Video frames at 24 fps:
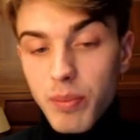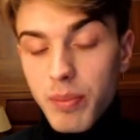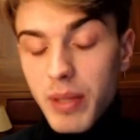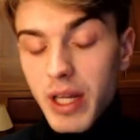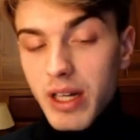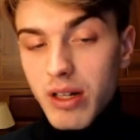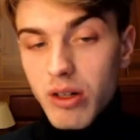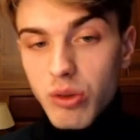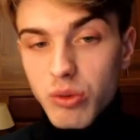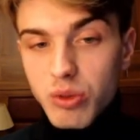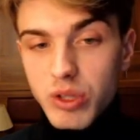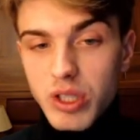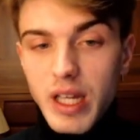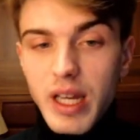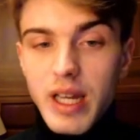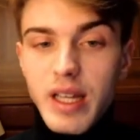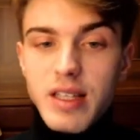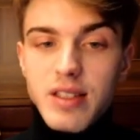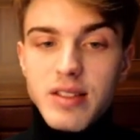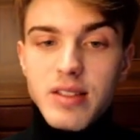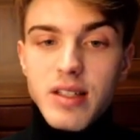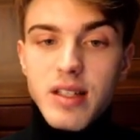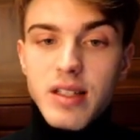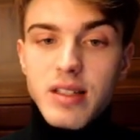black goes
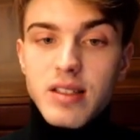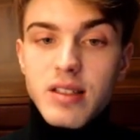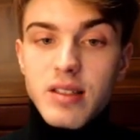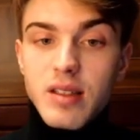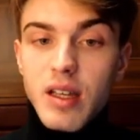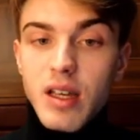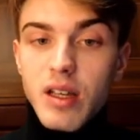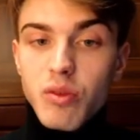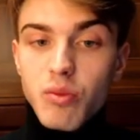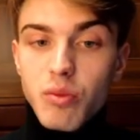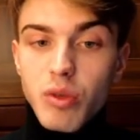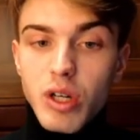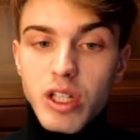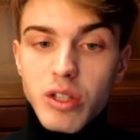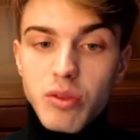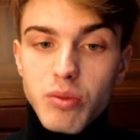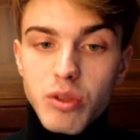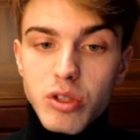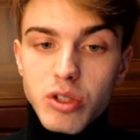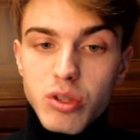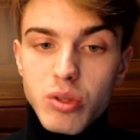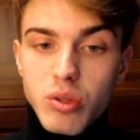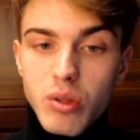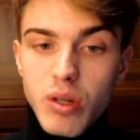a6, then white
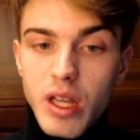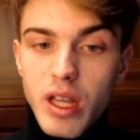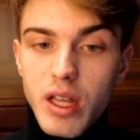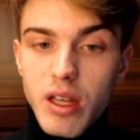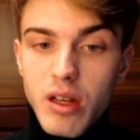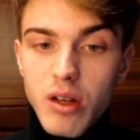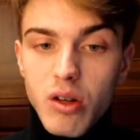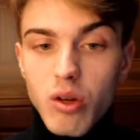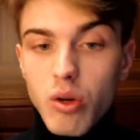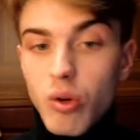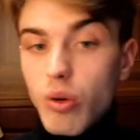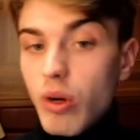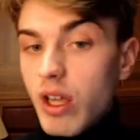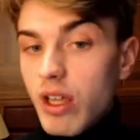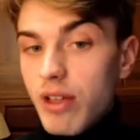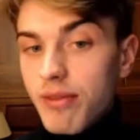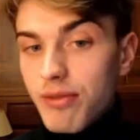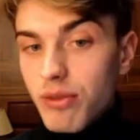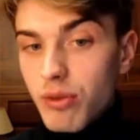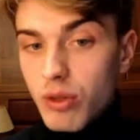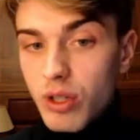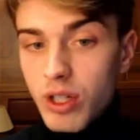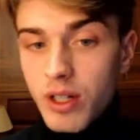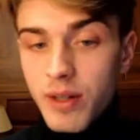wants to go
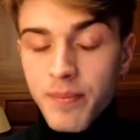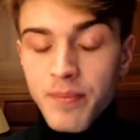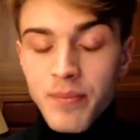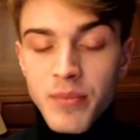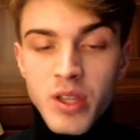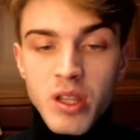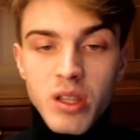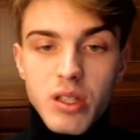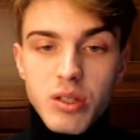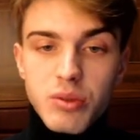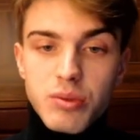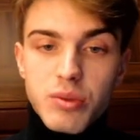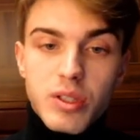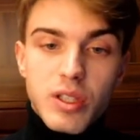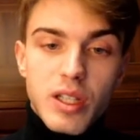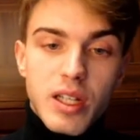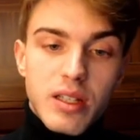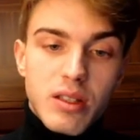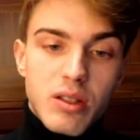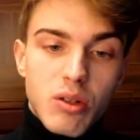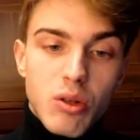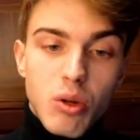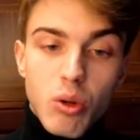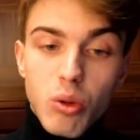a4. This was
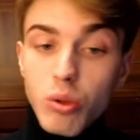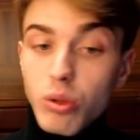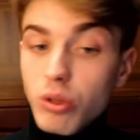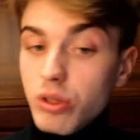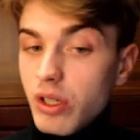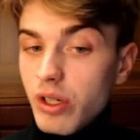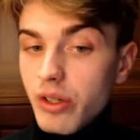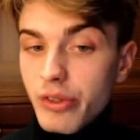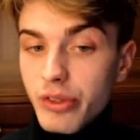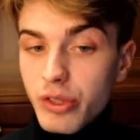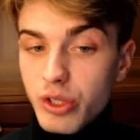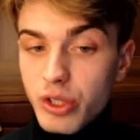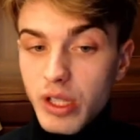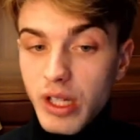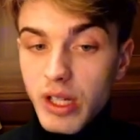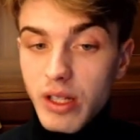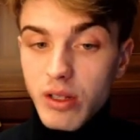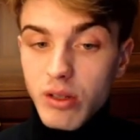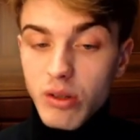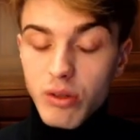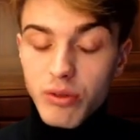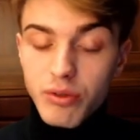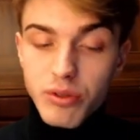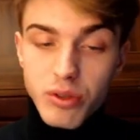like the old
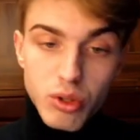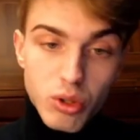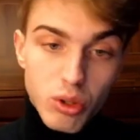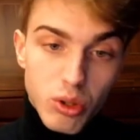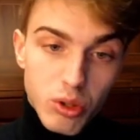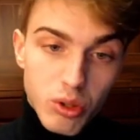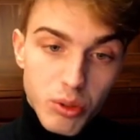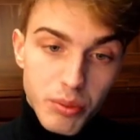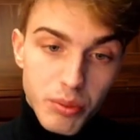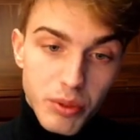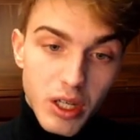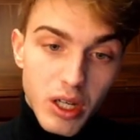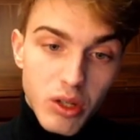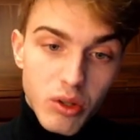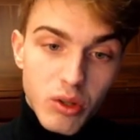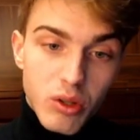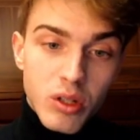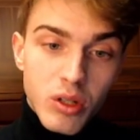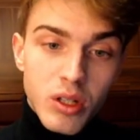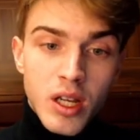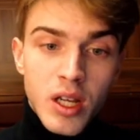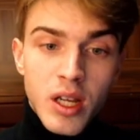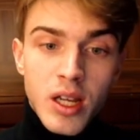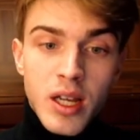understanding of the Gioco
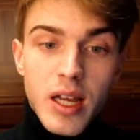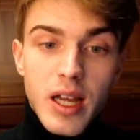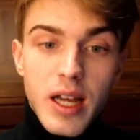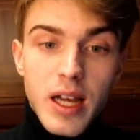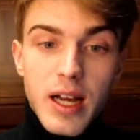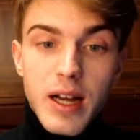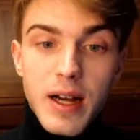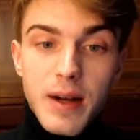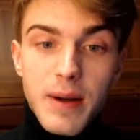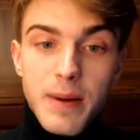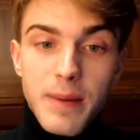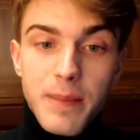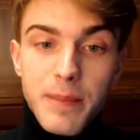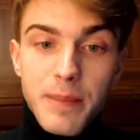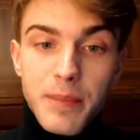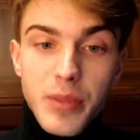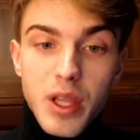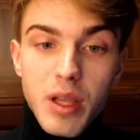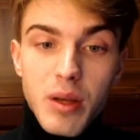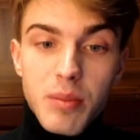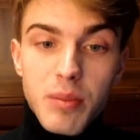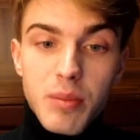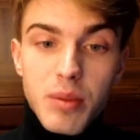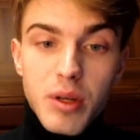Piano,
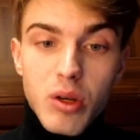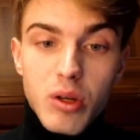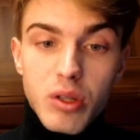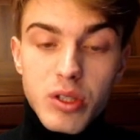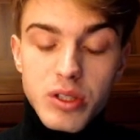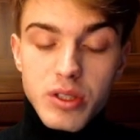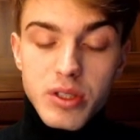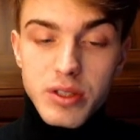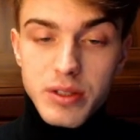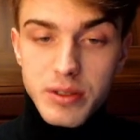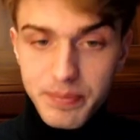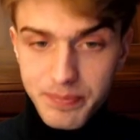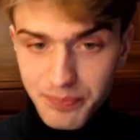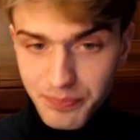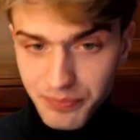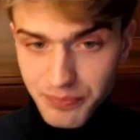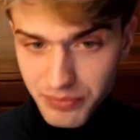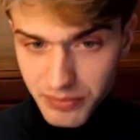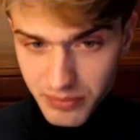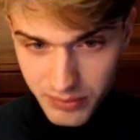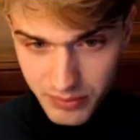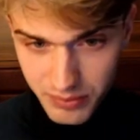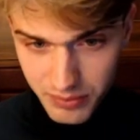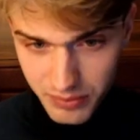because
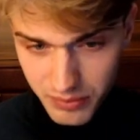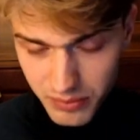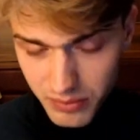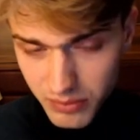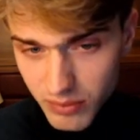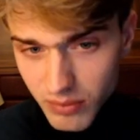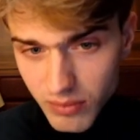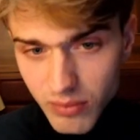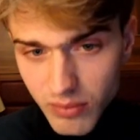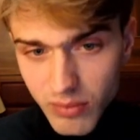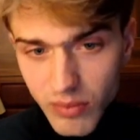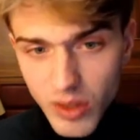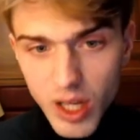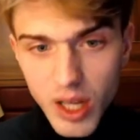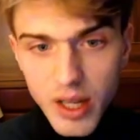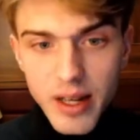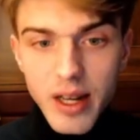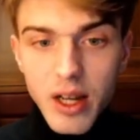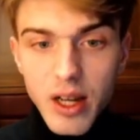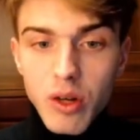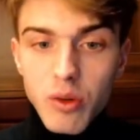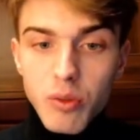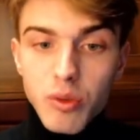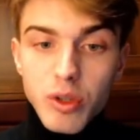
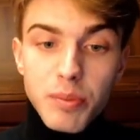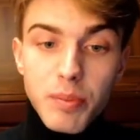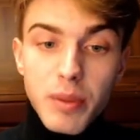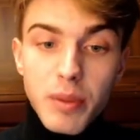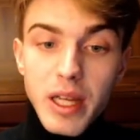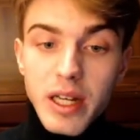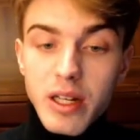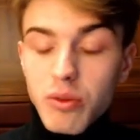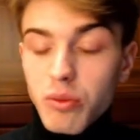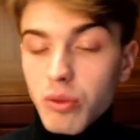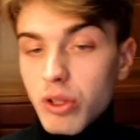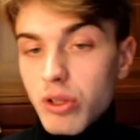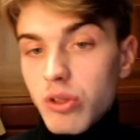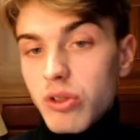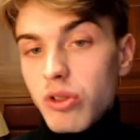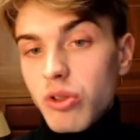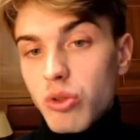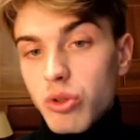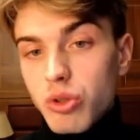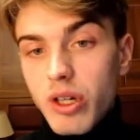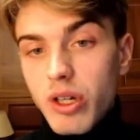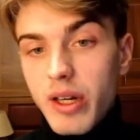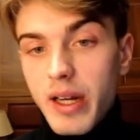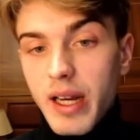now what black would
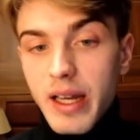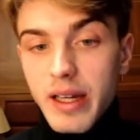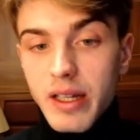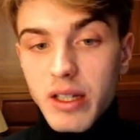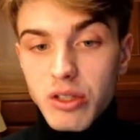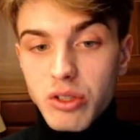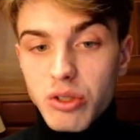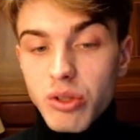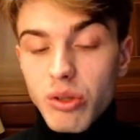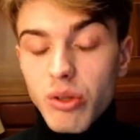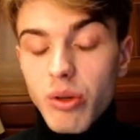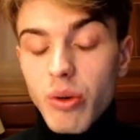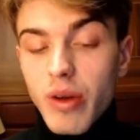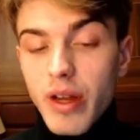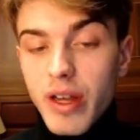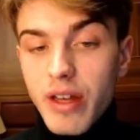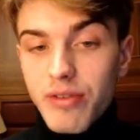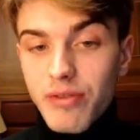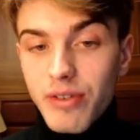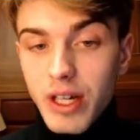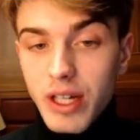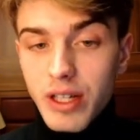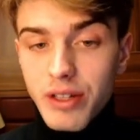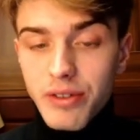usually like is to go
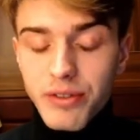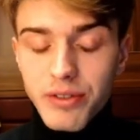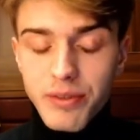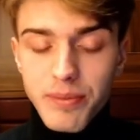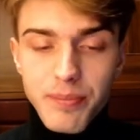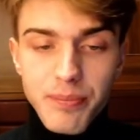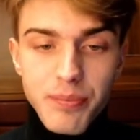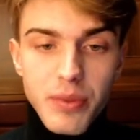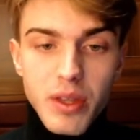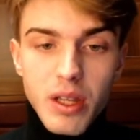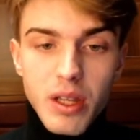a5